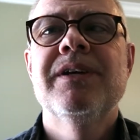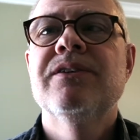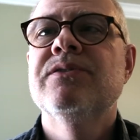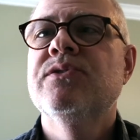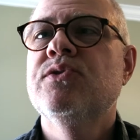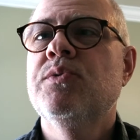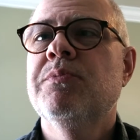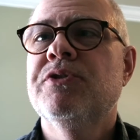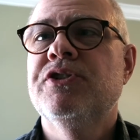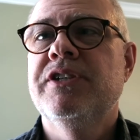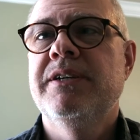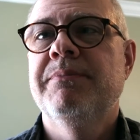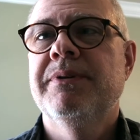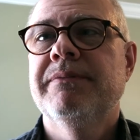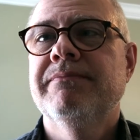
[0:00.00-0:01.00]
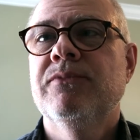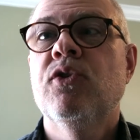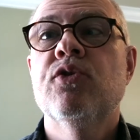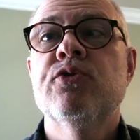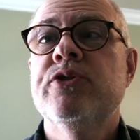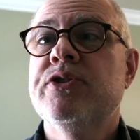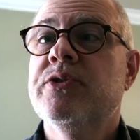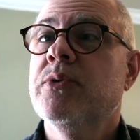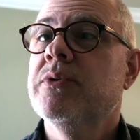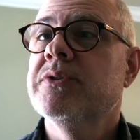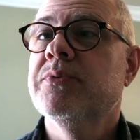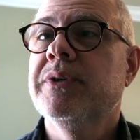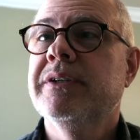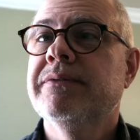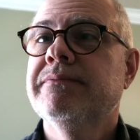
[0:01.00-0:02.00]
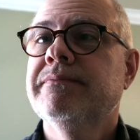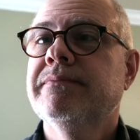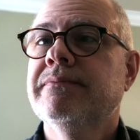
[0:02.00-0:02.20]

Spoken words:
super cheap. Grocery store as well.